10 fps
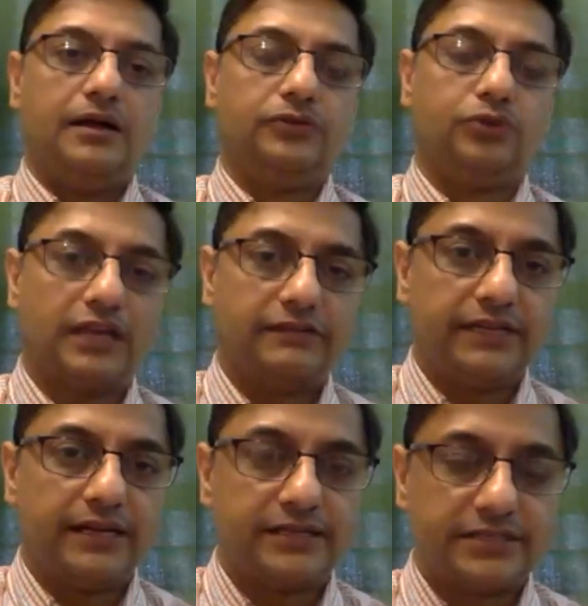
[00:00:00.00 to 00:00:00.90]

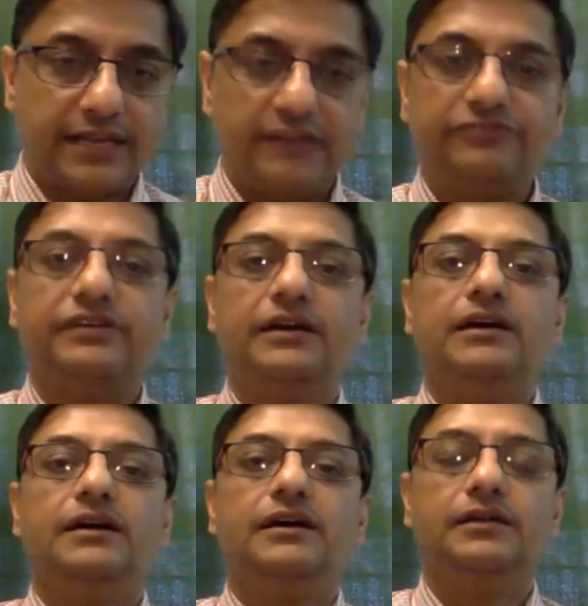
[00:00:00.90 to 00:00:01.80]
Dholavira itself
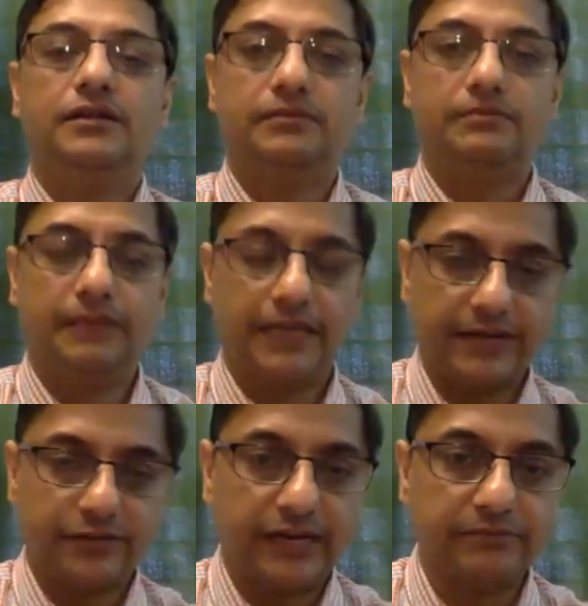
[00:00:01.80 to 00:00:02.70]
uh, began
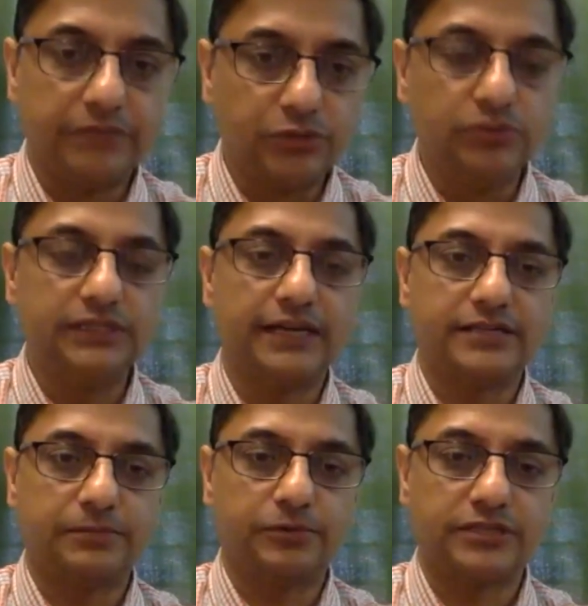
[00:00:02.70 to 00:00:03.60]
to get marooned. I
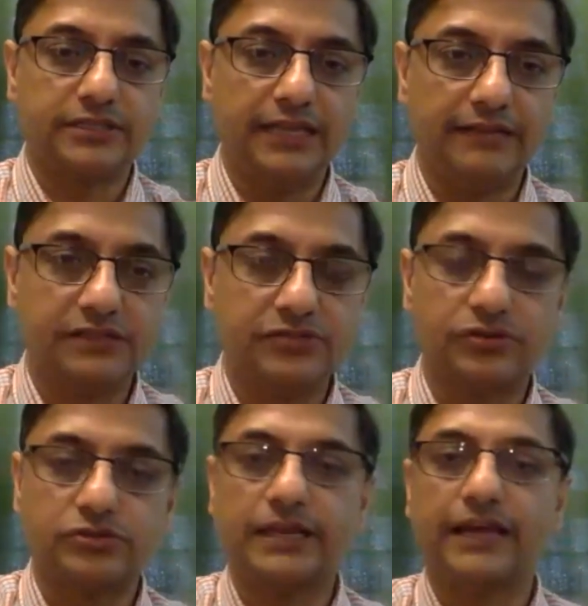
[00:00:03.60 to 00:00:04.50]
suppose sea levels
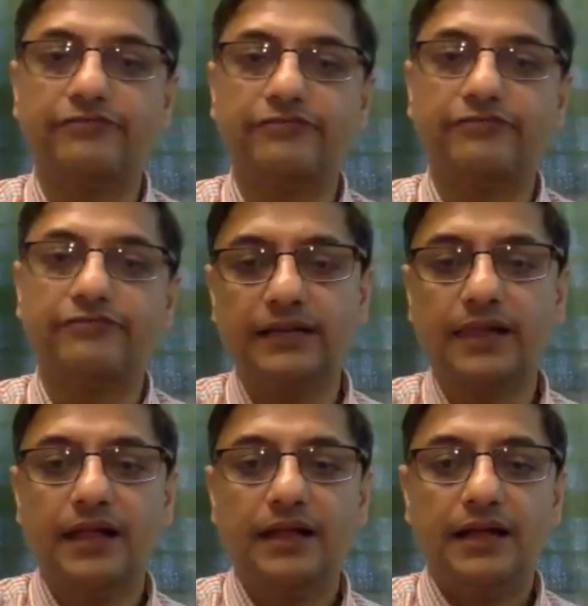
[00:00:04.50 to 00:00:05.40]
also began falling.
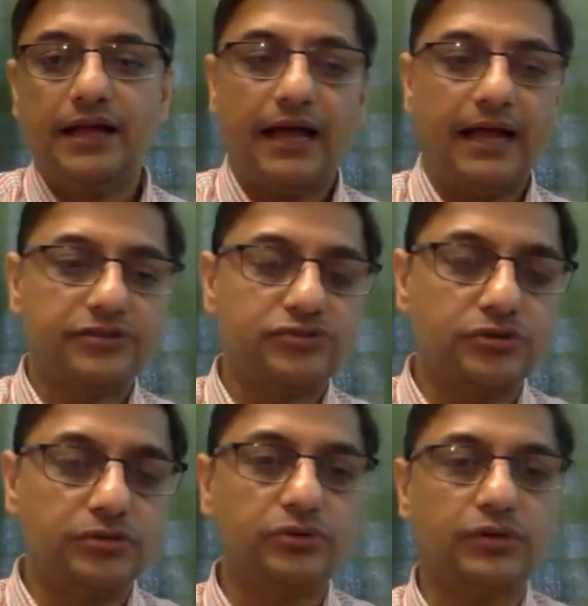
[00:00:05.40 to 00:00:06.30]
And
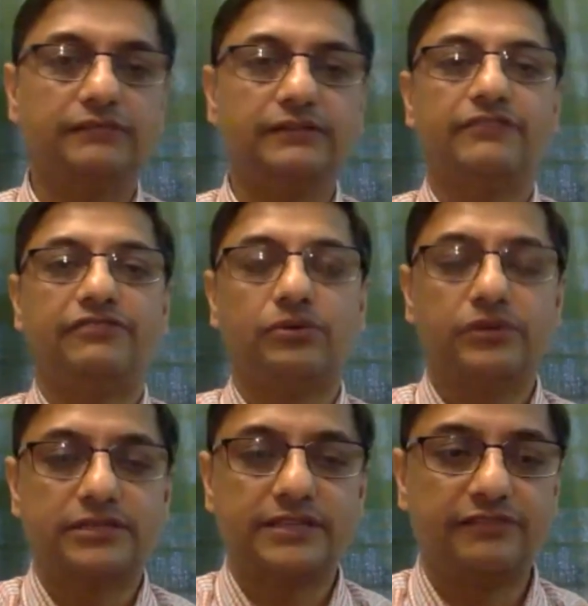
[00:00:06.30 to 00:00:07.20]
so Dholavira found
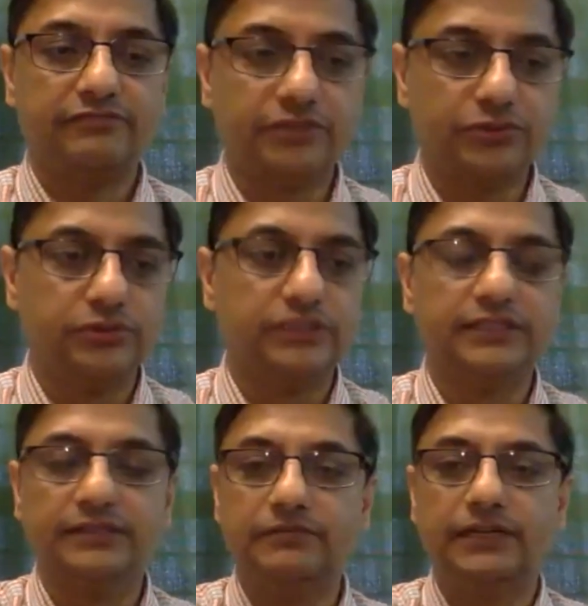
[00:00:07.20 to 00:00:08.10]
itself marooned
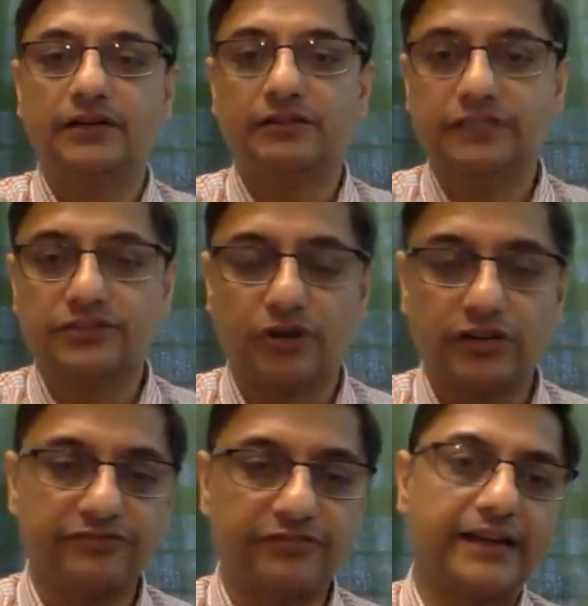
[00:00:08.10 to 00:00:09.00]
in the middle of the
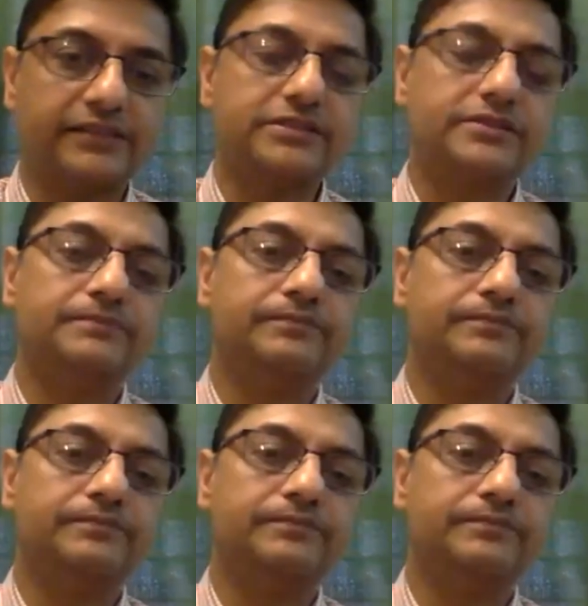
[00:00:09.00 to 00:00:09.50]
salt flats.